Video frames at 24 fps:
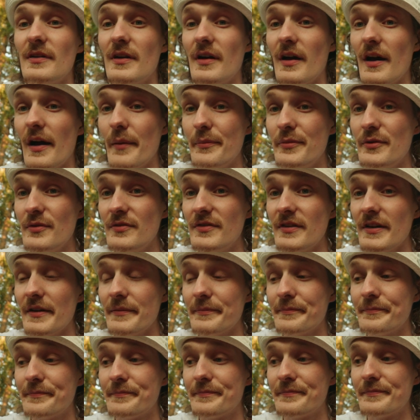abuse it
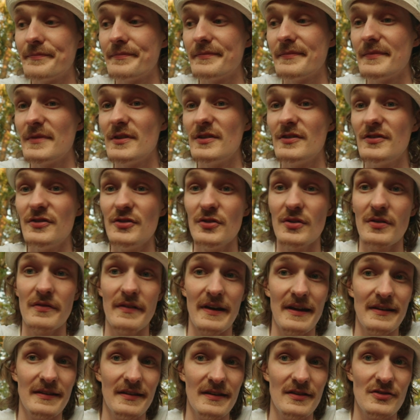to your
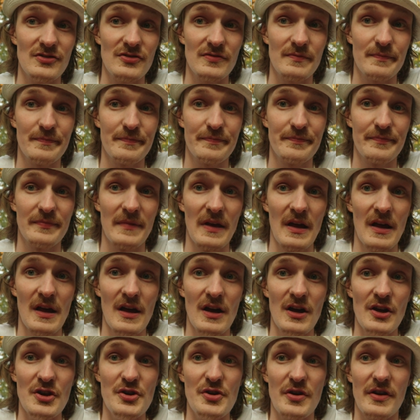advantage.
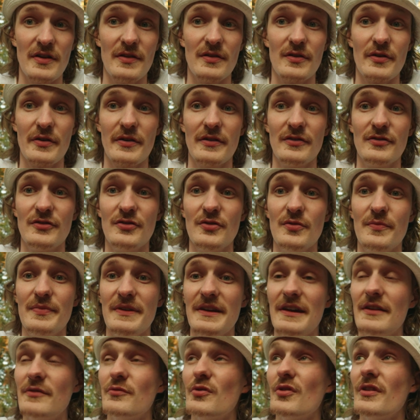You can learn to be
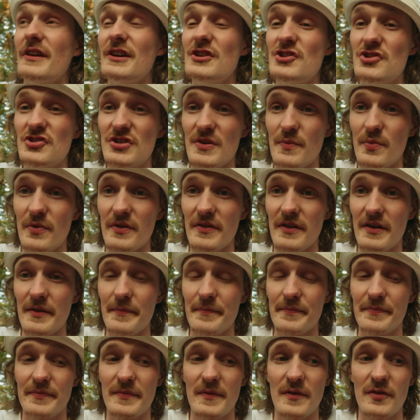in relationship with it.
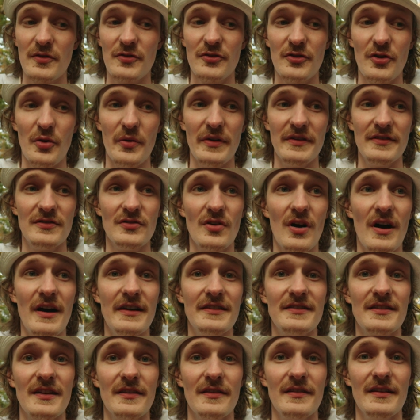So it's not
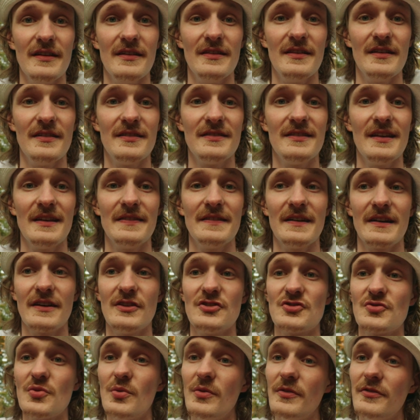suddenly this thing that
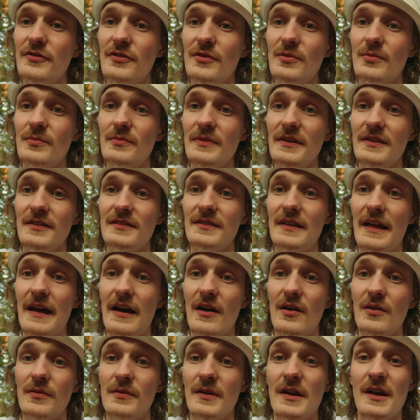controls you, it's
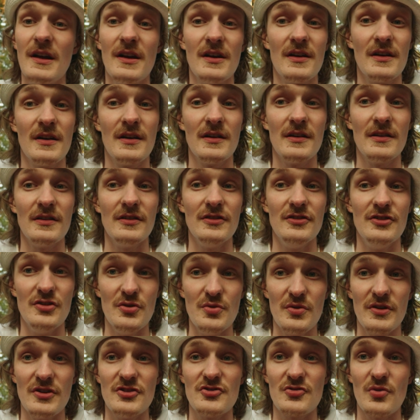now
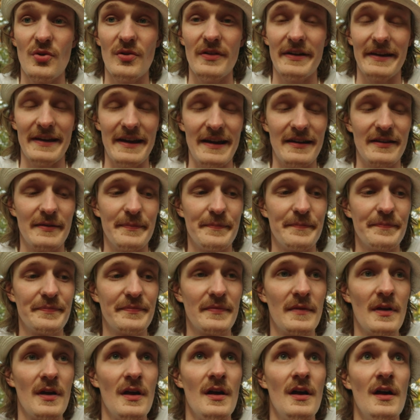you controlling it.
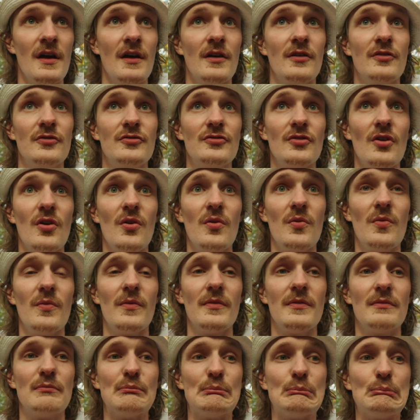So
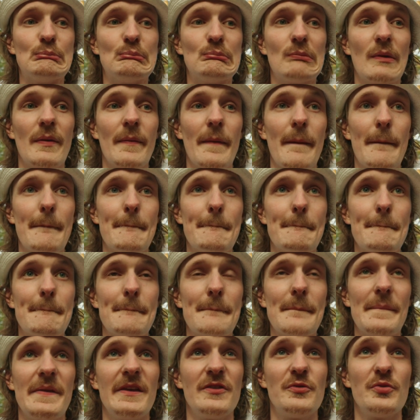
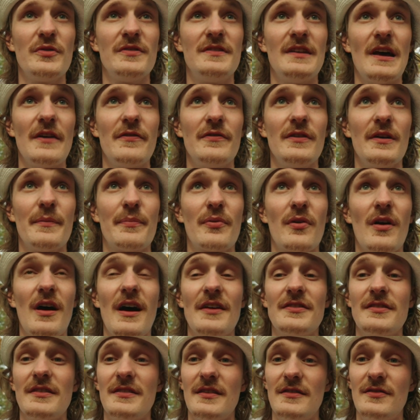this was definitely a
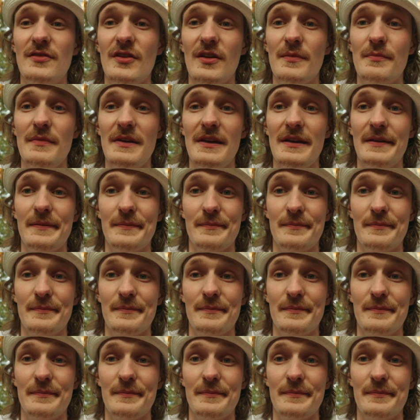process that took me